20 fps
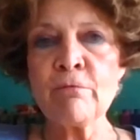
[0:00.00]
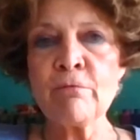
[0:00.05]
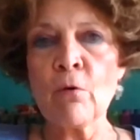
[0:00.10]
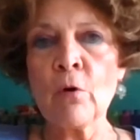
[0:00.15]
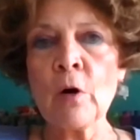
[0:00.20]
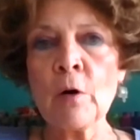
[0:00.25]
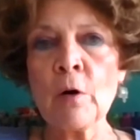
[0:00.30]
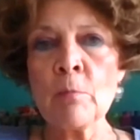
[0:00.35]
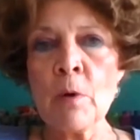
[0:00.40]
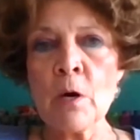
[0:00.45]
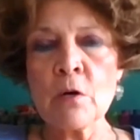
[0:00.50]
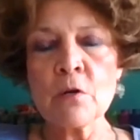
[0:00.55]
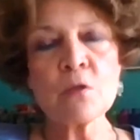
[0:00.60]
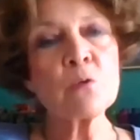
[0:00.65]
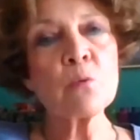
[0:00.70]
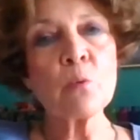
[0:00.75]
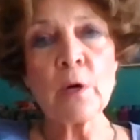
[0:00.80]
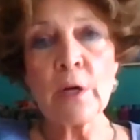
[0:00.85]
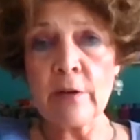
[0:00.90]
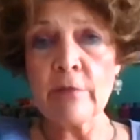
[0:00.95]
and
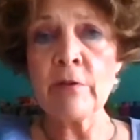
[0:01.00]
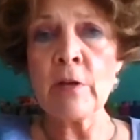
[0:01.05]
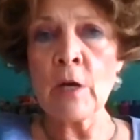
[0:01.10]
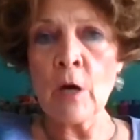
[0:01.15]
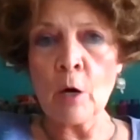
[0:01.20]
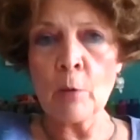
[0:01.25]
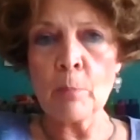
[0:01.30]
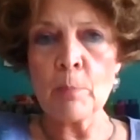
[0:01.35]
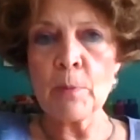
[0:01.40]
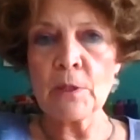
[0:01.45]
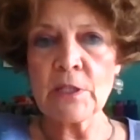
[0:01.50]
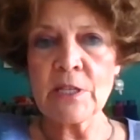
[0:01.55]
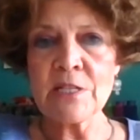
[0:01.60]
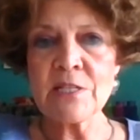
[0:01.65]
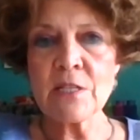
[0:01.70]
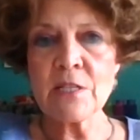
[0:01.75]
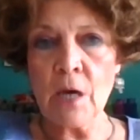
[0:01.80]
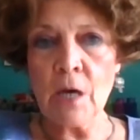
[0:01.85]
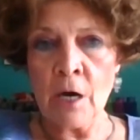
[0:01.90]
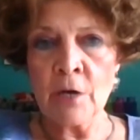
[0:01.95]
foremost, we're giving our
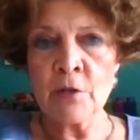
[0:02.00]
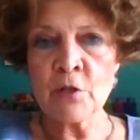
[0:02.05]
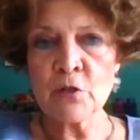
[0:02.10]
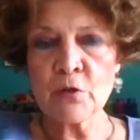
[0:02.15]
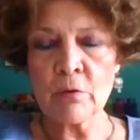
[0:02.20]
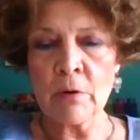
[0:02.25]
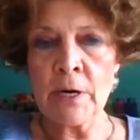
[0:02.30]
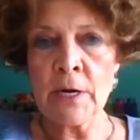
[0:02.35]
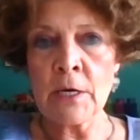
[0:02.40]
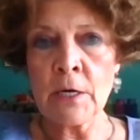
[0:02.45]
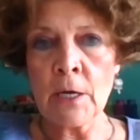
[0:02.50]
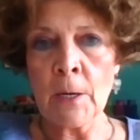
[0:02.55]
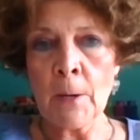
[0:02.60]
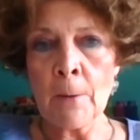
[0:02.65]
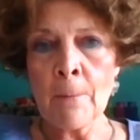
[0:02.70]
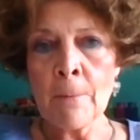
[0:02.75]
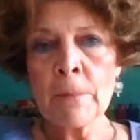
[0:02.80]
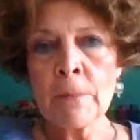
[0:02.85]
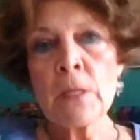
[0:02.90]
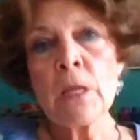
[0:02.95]
police gun
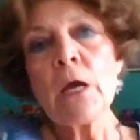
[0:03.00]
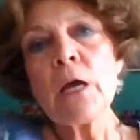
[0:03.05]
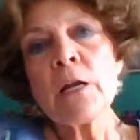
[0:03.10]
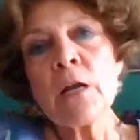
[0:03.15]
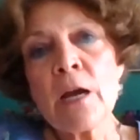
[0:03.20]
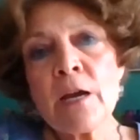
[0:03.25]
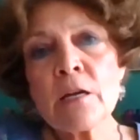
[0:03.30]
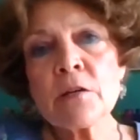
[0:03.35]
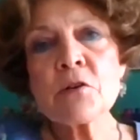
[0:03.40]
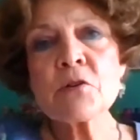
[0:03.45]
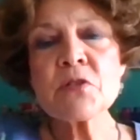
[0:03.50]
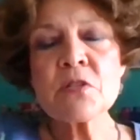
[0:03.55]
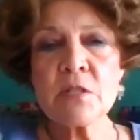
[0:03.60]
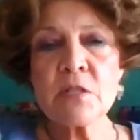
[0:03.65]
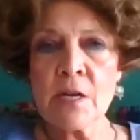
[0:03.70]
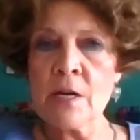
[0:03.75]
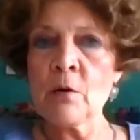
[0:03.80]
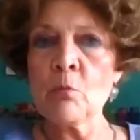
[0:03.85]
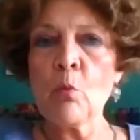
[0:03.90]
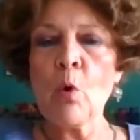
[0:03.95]
training. And I
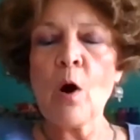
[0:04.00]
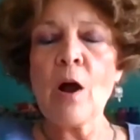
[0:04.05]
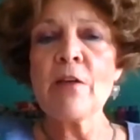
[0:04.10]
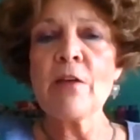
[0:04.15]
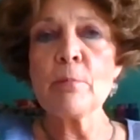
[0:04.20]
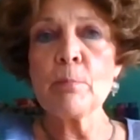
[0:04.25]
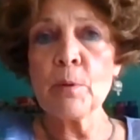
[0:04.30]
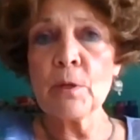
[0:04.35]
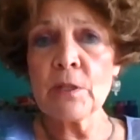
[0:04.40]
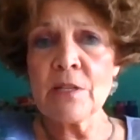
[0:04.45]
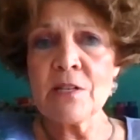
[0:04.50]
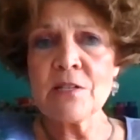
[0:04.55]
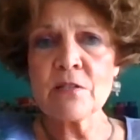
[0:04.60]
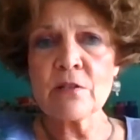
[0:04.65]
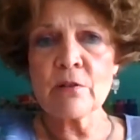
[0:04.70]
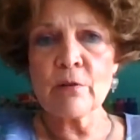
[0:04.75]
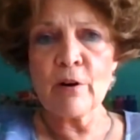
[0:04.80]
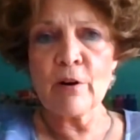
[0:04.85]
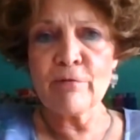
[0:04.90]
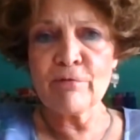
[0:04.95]
understand why the
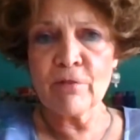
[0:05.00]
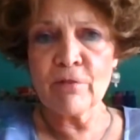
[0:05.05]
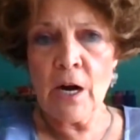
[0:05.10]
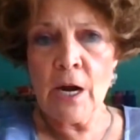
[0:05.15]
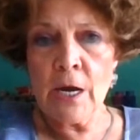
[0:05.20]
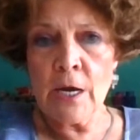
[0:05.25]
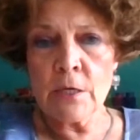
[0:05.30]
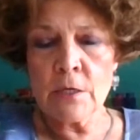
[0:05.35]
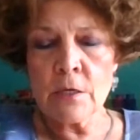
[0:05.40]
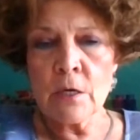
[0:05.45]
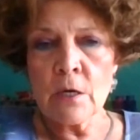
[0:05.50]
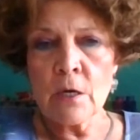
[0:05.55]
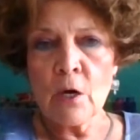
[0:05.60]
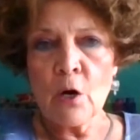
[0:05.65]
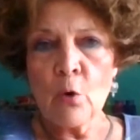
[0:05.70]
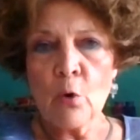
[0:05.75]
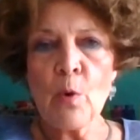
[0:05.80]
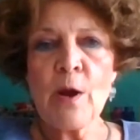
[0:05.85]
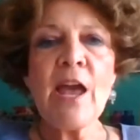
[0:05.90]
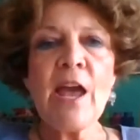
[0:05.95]
police are afraid.
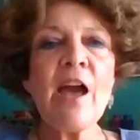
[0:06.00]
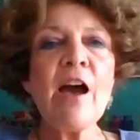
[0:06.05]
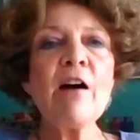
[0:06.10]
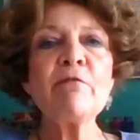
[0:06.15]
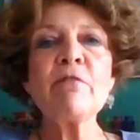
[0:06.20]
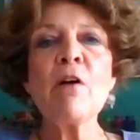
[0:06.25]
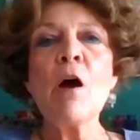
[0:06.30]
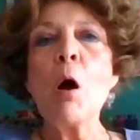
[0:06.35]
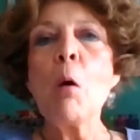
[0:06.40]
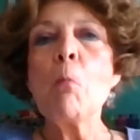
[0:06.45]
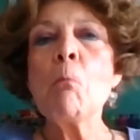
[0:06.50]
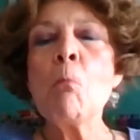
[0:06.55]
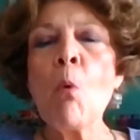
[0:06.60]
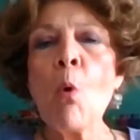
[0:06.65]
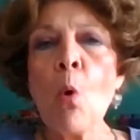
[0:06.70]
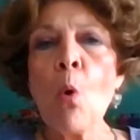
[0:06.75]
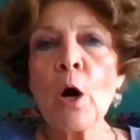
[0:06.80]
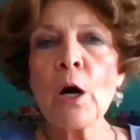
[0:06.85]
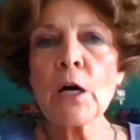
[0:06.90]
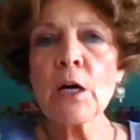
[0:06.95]
We have
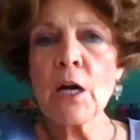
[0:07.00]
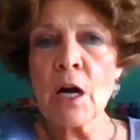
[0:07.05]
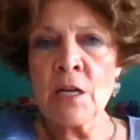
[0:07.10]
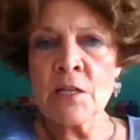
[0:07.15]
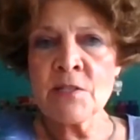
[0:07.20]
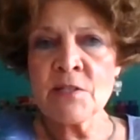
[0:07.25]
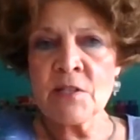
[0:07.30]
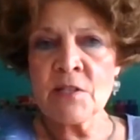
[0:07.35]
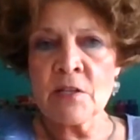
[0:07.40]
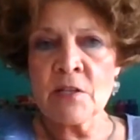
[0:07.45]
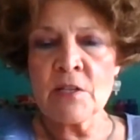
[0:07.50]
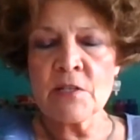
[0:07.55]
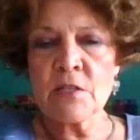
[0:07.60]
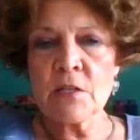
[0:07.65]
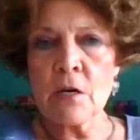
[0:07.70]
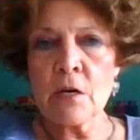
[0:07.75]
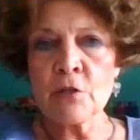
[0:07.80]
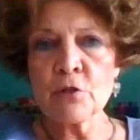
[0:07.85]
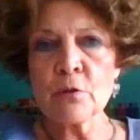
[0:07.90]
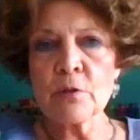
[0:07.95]
more guns in this
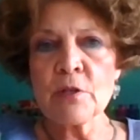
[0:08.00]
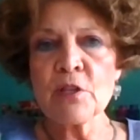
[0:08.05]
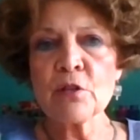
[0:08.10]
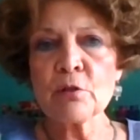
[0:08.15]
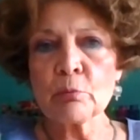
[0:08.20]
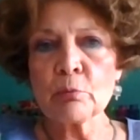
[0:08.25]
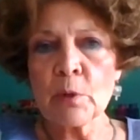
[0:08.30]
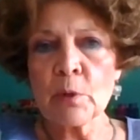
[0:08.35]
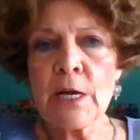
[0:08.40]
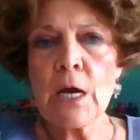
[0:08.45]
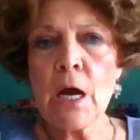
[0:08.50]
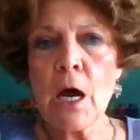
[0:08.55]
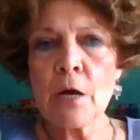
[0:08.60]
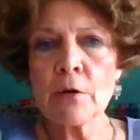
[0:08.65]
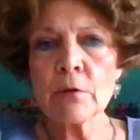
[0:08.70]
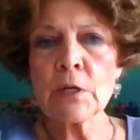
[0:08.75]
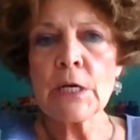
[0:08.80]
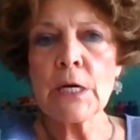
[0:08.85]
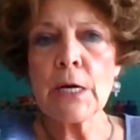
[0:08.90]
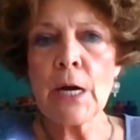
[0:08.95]
country,
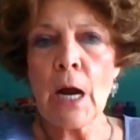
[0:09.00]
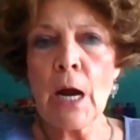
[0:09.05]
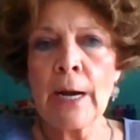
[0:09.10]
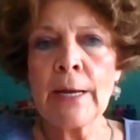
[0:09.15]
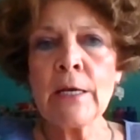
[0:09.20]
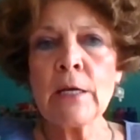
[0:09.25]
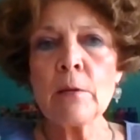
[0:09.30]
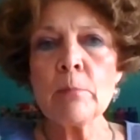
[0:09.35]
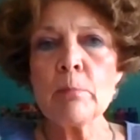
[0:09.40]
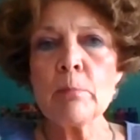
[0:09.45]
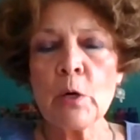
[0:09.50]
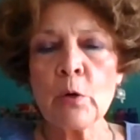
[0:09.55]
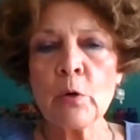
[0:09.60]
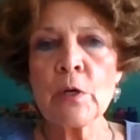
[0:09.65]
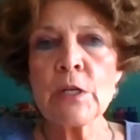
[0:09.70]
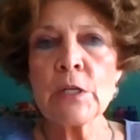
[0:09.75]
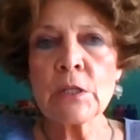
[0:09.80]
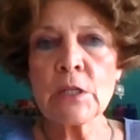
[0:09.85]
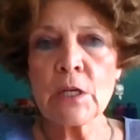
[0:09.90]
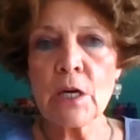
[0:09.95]
390
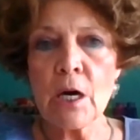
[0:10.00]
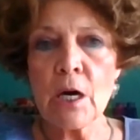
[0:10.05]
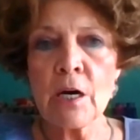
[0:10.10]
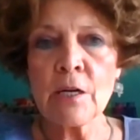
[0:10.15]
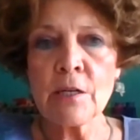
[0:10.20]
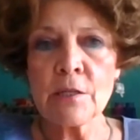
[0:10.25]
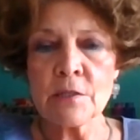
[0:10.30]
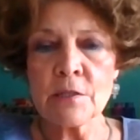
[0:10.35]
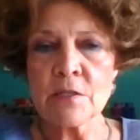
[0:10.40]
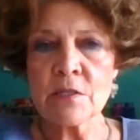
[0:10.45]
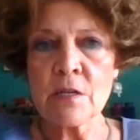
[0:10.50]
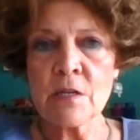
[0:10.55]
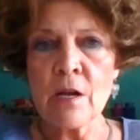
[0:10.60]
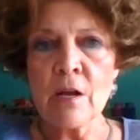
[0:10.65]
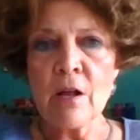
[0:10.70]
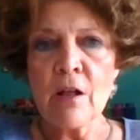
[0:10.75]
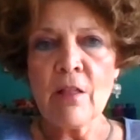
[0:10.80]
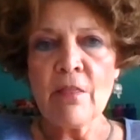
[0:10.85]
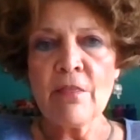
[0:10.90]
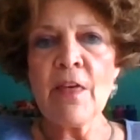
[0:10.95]
million guns,
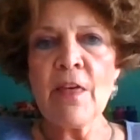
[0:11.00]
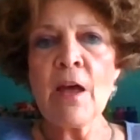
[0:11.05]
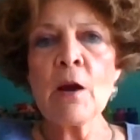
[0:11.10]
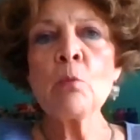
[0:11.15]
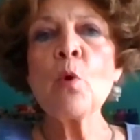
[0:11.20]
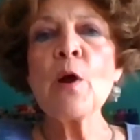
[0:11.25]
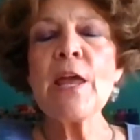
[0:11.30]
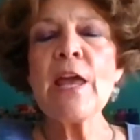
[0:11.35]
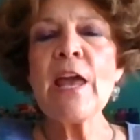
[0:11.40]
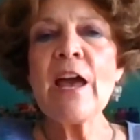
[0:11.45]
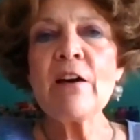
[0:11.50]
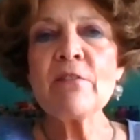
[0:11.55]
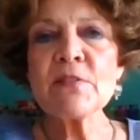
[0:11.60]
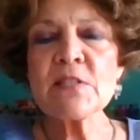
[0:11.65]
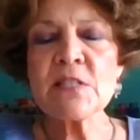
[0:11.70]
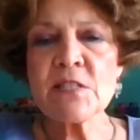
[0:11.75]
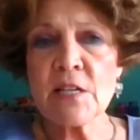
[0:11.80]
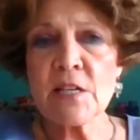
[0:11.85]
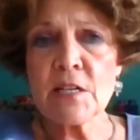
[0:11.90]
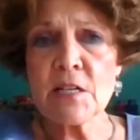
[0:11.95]
than we have
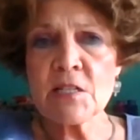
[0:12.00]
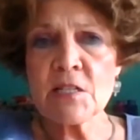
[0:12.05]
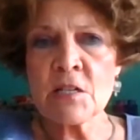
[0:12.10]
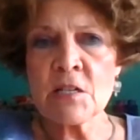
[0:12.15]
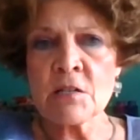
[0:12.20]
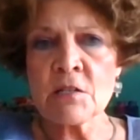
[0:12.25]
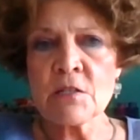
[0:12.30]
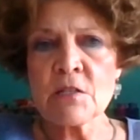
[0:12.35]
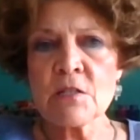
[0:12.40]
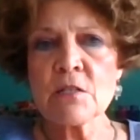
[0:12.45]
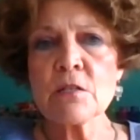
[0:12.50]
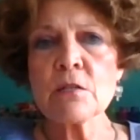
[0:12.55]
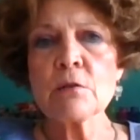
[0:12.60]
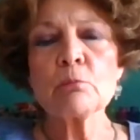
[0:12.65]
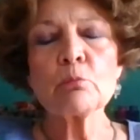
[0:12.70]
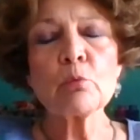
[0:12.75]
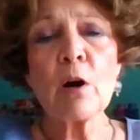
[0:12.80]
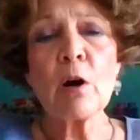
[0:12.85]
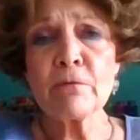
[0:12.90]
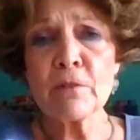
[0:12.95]
citizens.
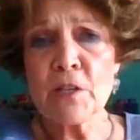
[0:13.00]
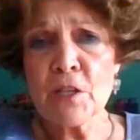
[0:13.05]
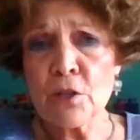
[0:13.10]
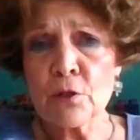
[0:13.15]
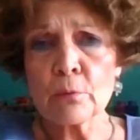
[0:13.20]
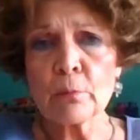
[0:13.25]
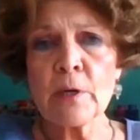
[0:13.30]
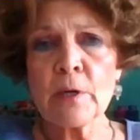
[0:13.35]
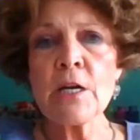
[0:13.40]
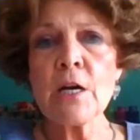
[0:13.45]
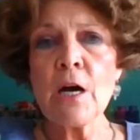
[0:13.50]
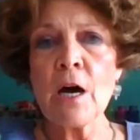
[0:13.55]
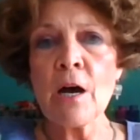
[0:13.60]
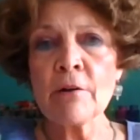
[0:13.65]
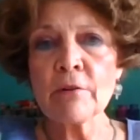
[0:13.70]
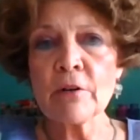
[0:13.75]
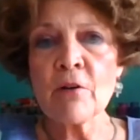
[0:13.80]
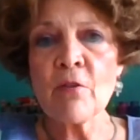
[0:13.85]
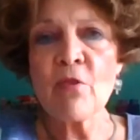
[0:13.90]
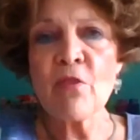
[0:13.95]
Roughly
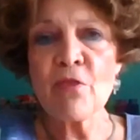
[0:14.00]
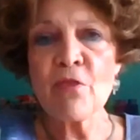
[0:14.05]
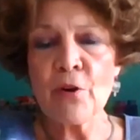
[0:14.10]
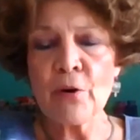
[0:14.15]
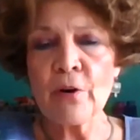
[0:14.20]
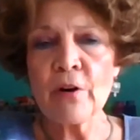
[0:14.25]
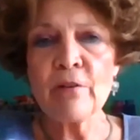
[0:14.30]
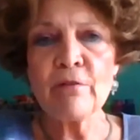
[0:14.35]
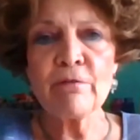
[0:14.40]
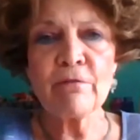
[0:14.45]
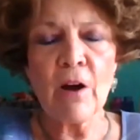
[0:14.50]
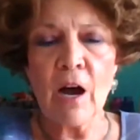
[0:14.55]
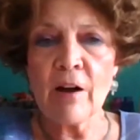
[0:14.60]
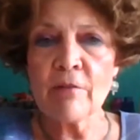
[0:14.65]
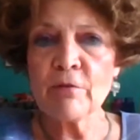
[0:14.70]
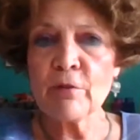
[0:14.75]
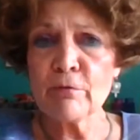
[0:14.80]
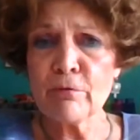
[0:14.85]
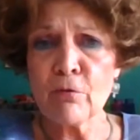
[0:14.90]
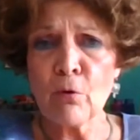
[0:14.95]

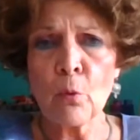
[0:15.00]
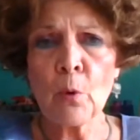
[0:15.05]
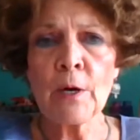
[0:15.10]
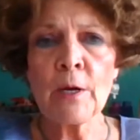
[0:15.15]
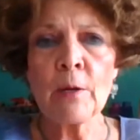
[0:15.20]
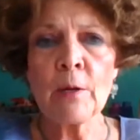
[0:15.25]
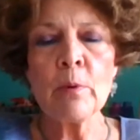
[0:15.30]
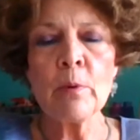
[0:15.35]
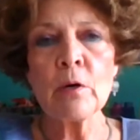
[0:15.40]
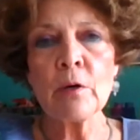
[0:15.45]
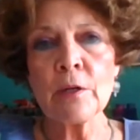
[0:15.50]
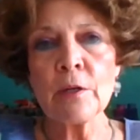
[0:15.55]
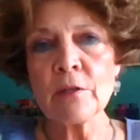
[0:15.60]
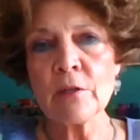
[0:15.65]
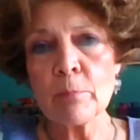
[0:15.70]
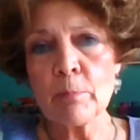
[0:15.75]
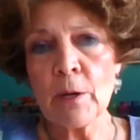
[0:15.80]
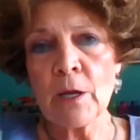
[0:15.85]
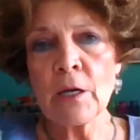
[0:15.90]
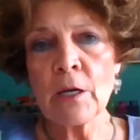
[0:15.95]
335 to 40
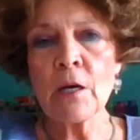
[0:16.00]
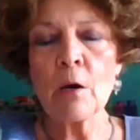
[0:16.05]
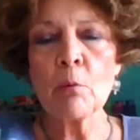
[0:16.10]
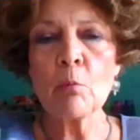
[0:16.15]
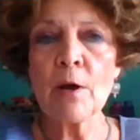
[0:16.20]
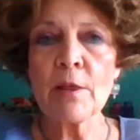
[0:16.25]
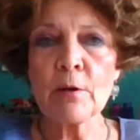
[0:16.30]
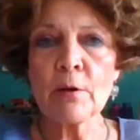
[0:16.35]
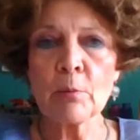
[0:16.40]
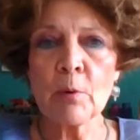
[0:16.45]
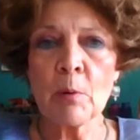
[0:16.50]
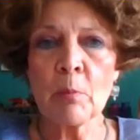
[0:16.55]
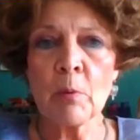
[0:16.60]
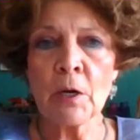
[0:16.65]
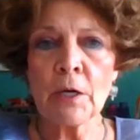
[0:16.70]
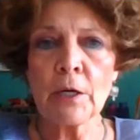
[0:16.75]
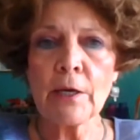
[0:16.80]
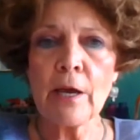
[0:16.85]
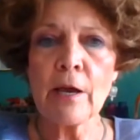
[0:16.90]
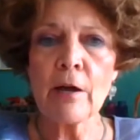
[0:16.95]
million, depending on whether we
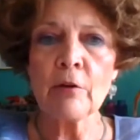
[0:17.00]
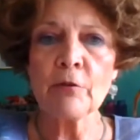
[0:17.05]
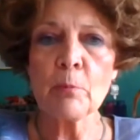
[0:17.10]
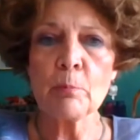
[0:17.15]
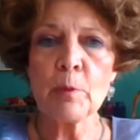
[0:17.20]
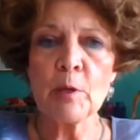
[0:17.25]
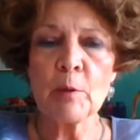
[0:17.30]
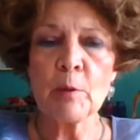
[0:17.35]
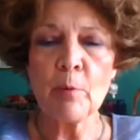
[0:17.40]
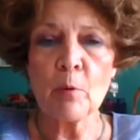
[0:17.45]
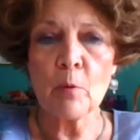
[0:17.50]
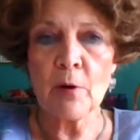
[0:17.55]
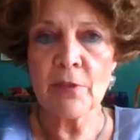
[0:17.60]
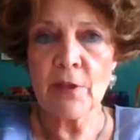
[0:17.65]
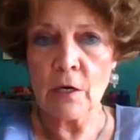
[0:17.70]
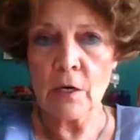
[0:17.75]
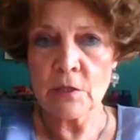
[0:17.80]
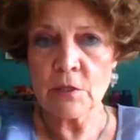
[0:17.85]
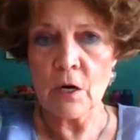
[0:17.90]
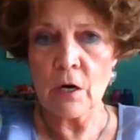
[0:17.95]
want to count the people
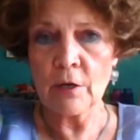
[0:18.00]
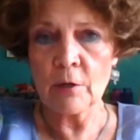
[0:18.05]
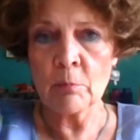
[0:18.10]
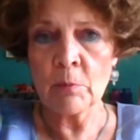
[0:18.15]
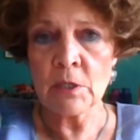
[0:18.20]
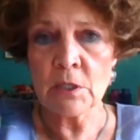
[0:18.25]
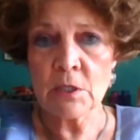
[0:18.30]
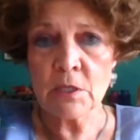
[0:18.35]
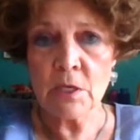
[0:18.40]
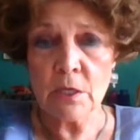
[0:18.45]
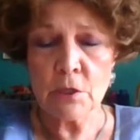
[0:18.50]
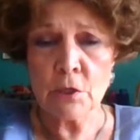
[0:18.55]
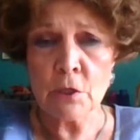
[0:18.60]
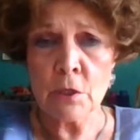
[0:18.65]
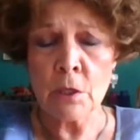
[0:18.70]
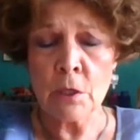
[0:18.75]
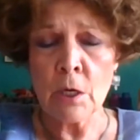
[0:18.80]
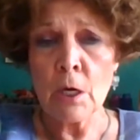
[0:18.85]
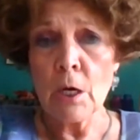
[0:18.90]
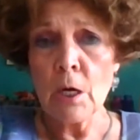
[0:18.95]
without
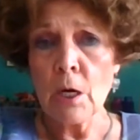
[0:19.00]
documentation.